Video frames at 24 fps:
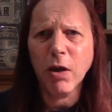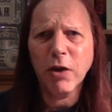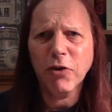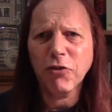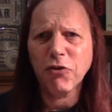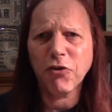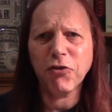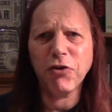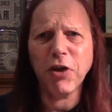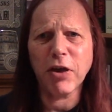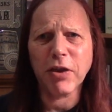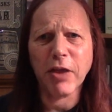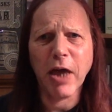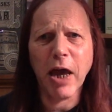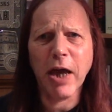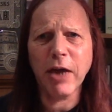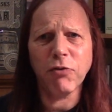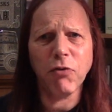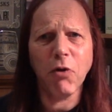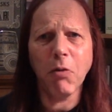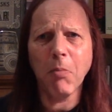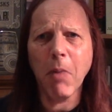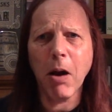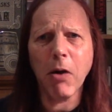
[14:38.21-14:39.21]
stick that
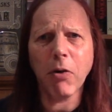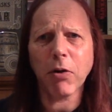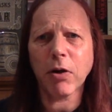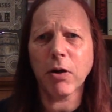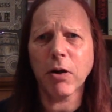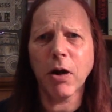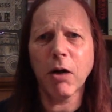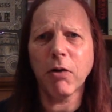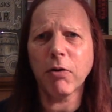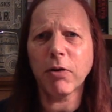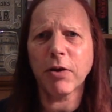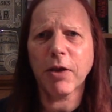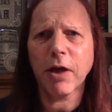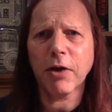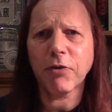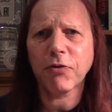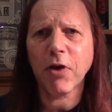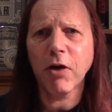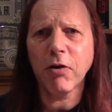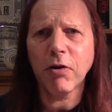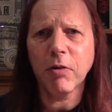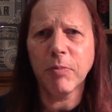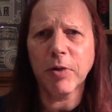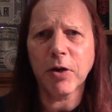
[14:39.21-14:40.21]
into American oak and that's
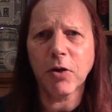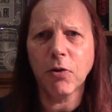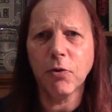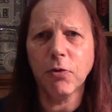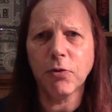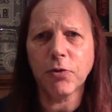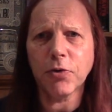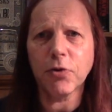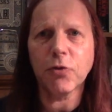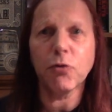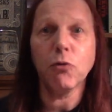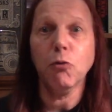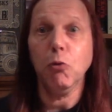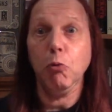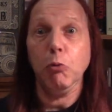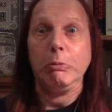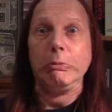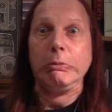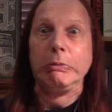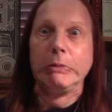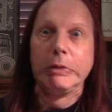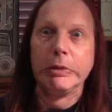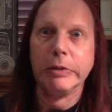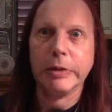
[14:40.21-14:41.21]
going to be gorgeous. Oh,
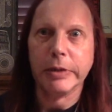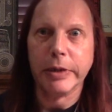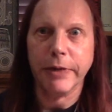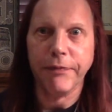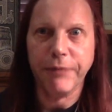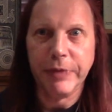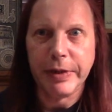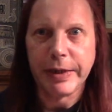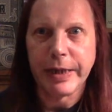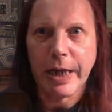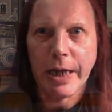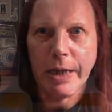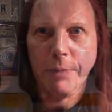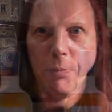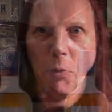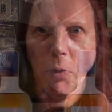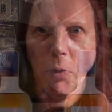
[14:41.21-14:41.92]
giving the game